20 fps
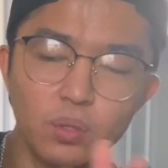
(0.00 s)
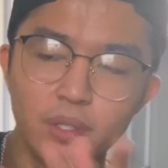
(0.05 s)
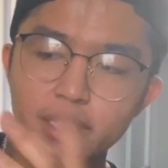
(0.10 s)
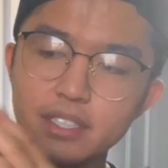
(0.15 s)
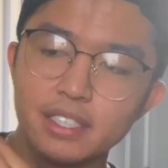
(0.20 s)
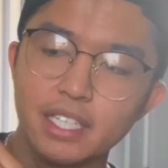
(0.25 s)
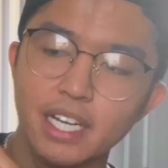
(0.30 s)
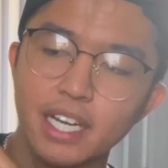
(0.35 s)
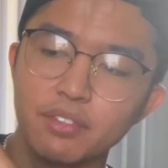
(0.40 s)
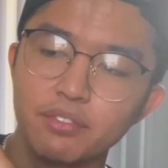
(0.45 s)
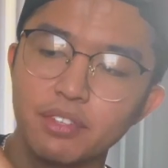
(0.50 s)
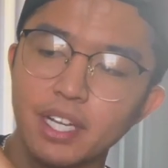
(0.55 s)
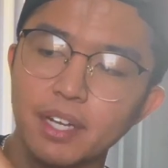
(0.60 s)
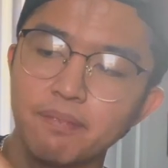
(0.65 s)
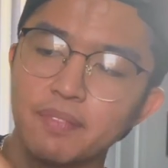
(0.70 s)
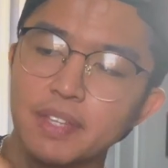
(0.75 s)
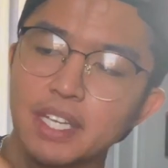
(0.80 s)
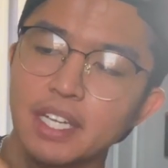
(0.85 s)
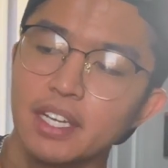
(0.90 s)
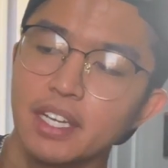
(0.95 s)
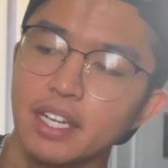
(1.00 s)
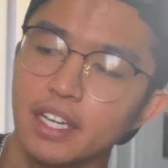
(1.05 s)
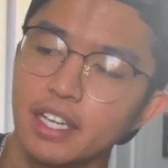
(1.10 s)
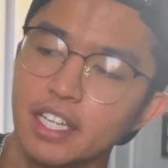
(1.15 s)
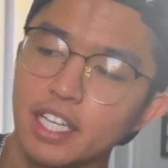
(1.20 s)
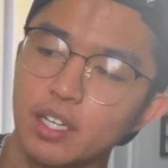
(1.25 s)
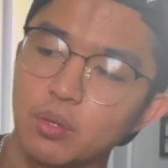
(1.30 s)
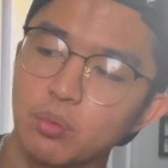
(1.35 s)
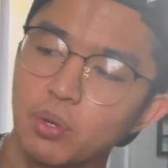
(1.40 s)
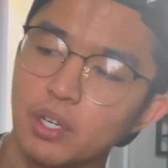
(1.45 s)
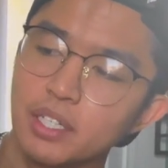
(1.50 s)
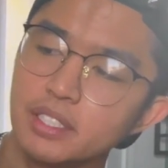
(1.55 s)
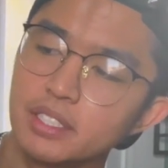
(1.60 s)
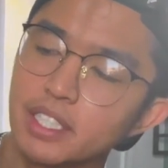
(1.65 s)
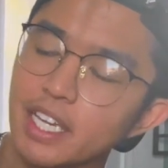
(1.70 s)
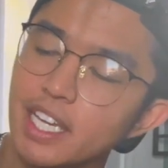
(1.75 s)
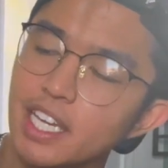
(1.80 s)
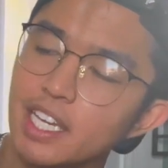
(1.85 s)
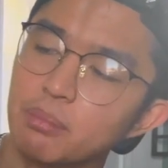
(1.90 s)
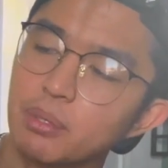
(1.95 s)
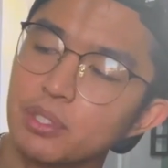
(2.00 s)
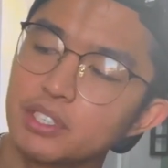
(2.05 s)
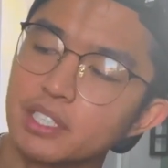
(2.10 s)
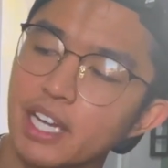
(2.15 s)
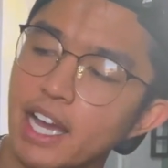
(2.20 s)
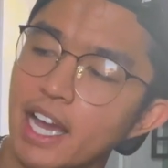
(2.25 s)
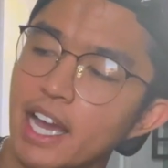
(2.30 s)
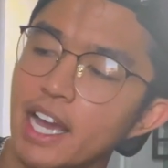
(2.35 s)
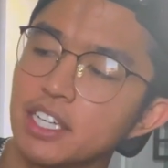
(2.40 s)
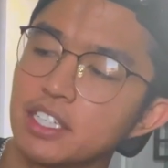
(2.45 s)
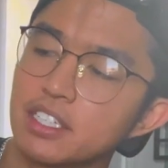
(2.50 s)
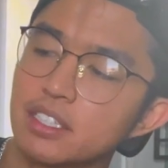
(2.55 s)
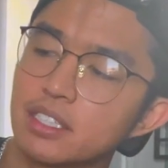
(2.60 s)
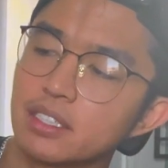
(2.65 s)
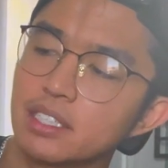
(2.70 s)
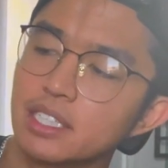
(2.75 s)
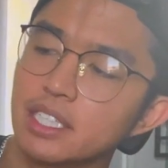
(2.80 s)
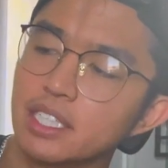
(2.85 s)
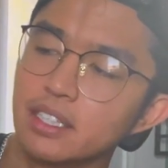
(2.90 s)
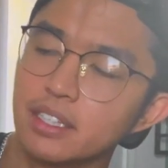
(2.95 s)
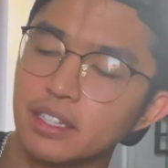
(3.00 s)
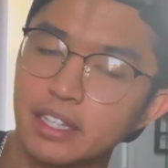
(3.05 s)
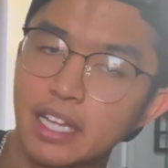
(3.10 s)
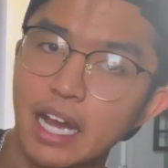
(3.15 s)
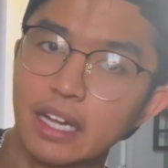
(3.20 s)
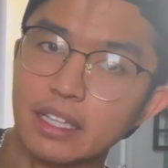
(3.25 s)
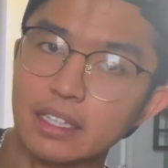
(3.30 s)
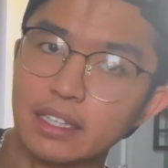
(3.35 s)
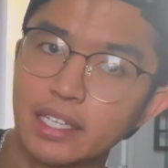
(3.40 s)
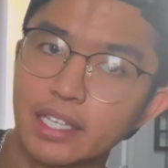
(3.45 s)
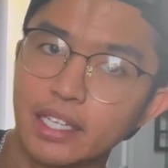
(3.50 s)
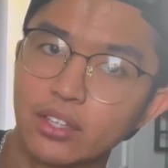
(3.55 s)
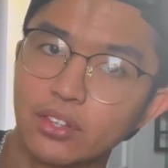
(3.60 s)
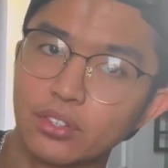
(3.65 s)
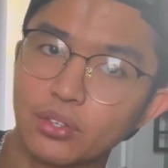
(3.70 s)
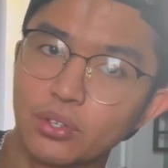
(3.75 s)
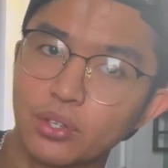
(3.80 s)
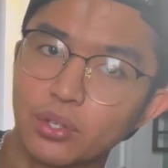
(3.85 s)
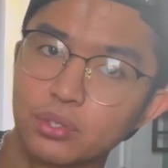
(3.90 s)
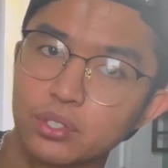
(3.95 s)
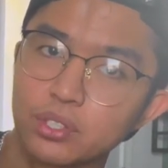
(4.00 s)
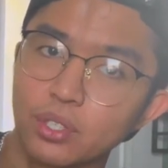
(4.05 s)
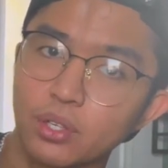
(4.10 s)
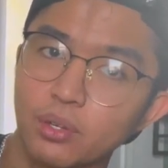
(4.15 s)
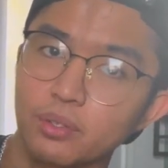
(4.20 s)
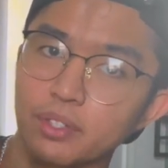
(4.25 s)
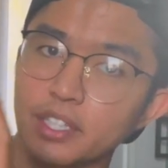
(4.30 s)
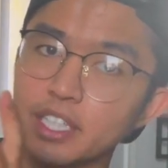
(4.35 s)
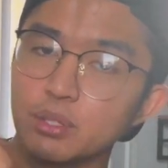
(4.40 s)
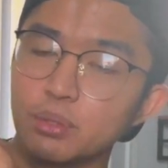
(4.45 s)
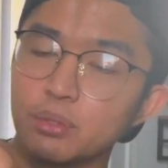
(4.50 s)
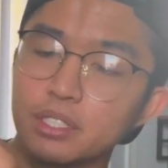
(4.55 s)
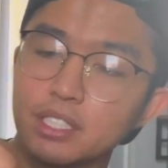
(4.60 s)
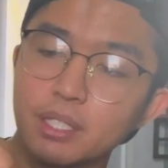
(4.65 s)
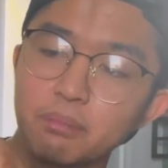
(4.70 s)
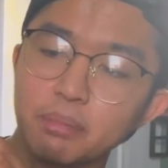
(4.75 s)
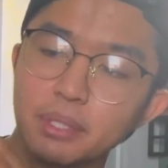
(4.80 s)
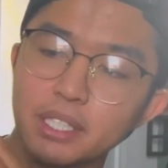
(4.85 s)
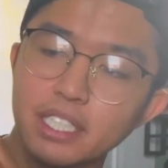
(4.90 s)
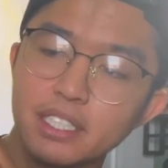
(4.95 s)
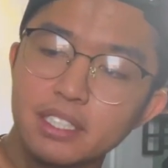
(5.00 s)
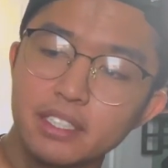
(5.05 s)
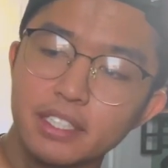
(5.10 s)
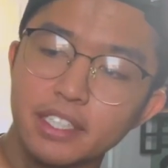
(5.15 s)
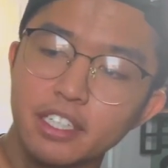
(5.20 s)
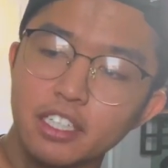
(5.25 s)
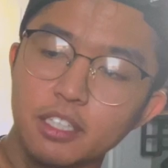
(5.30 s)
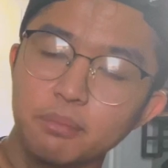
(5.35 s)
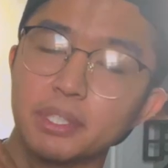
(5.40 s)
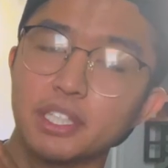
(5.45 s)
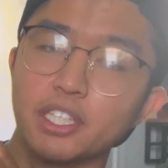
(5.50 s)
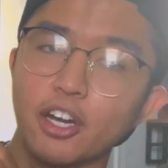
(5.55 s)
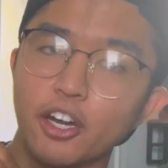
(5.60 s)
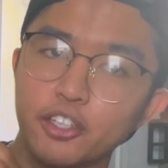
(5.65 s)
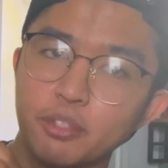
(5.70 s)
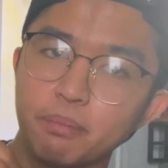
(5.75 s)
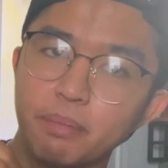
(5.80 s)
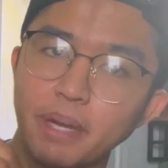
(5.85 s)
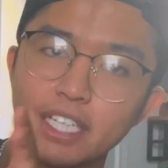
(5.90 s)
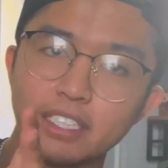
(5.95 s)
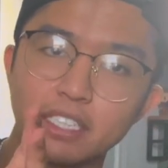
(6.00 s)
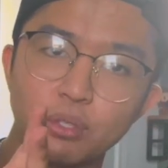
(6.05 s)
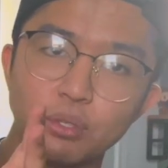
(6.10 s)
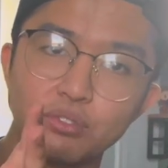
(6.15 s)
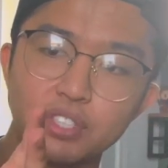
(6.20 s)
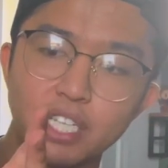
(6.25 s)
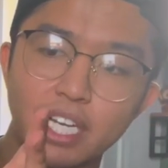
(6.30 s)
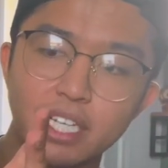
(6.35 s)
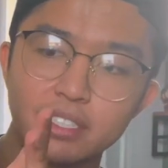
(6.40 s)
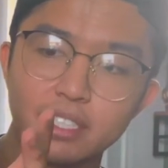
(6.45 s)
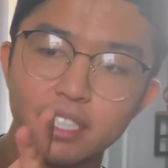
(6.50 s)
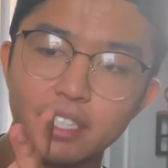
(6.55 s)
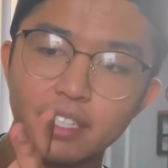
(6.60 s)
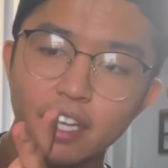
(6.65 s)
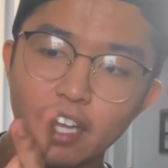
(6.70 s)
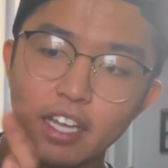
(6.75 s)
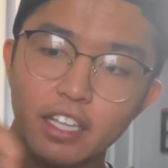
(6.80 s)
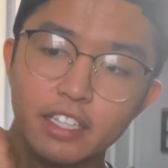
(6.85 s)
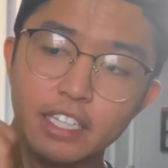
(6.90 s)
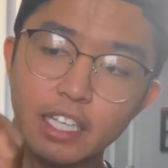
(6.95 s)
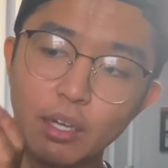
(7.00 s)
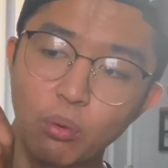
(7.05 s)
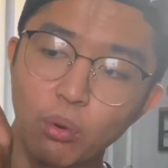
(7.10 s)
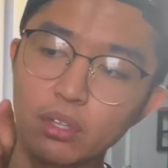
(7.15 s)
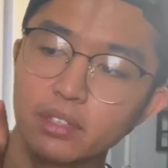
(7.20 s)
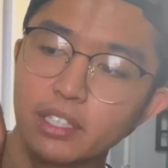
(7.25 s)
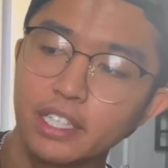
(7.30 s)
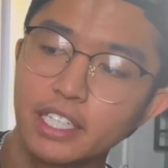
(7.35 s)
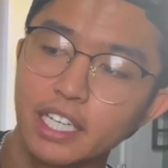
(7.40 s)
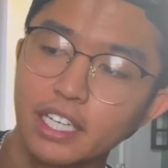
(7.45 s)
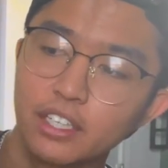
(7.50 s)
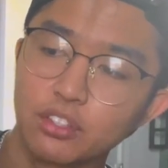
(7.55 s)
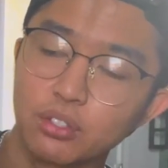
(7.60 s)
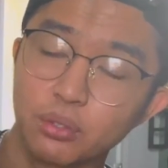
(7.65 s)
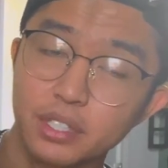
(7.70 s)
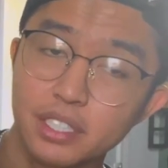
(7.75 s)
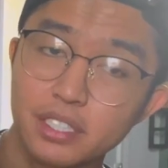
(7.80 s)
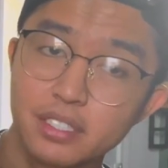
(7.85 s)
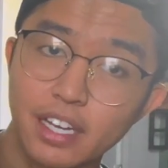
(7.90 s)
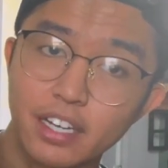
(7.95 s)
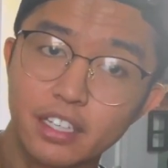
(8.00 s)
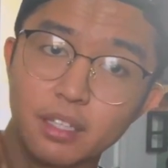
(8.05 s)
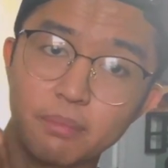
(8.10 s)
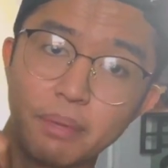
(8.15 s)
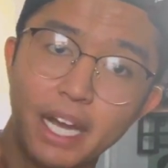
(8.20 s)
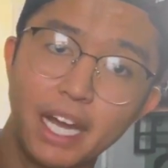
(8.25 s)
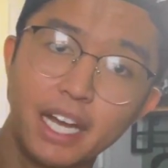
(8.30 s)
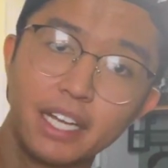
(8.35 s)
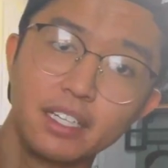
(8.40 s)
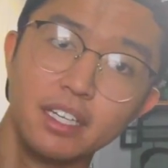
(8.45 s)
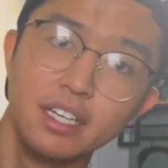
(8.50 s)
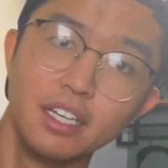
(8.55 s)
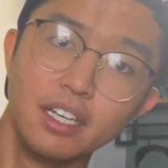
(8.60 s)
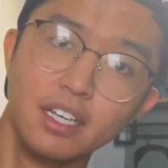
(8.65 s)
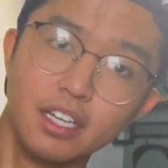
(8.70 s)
inside of them, it was able to actually not leak through. So this was completely sealed, but the other bags that we've tested, they were leaking through this side of the bag.